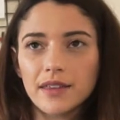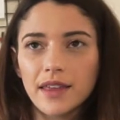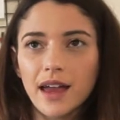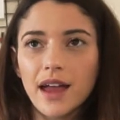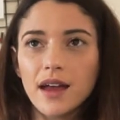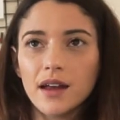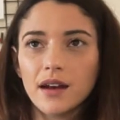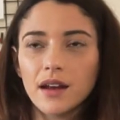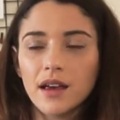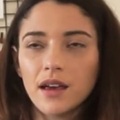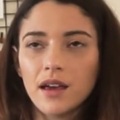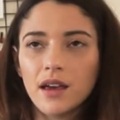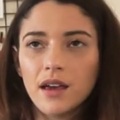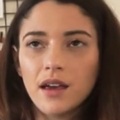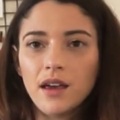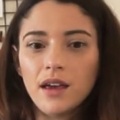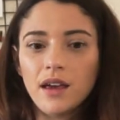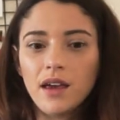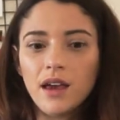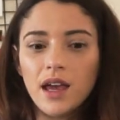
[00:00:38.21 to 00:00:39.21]
that
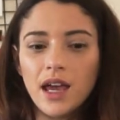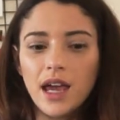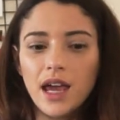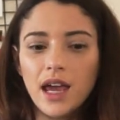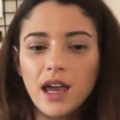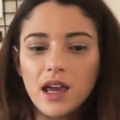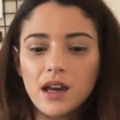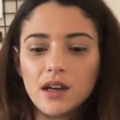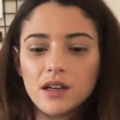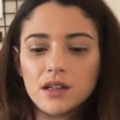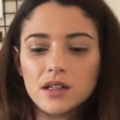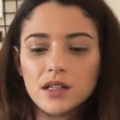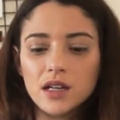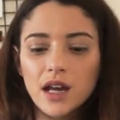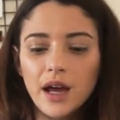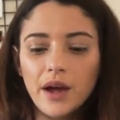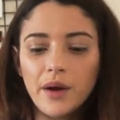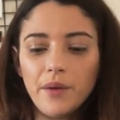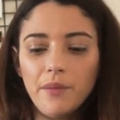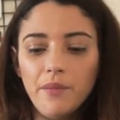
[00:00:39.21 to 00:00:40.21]
and
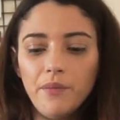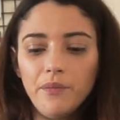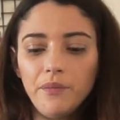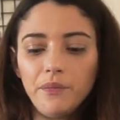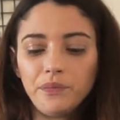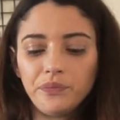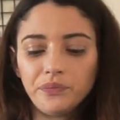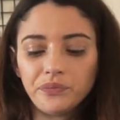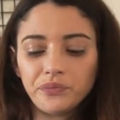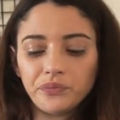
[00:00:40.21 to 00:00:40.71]
um,